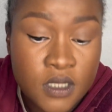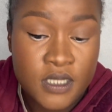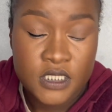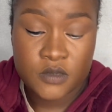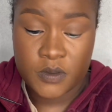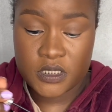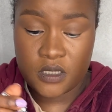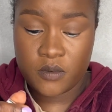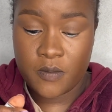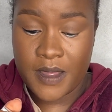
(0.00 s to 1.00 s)
Especially
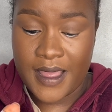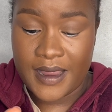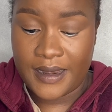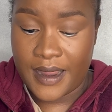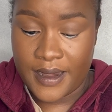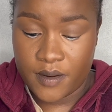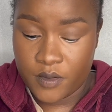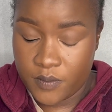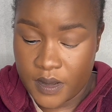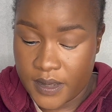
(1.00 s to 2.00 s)
with my eyeliner, with
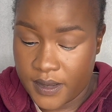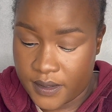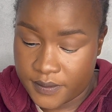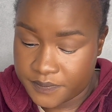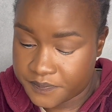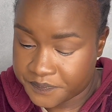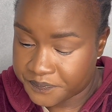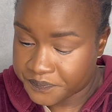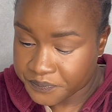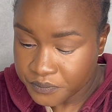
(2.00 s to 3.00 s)
my
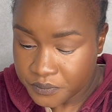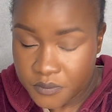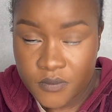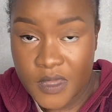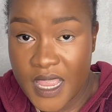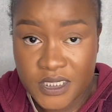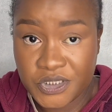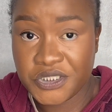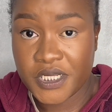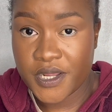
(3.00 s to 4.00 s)

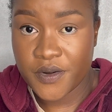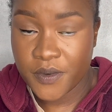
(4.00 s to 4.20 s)
eyeshadow.